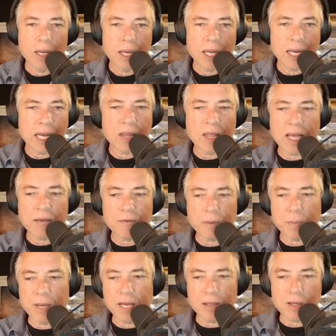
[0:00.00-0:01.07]
and now they have to
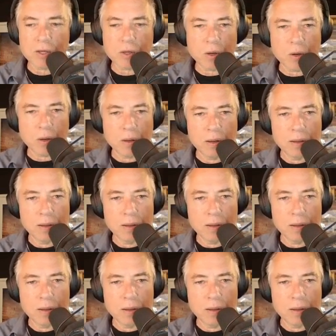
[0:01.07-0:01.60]
pay the toll.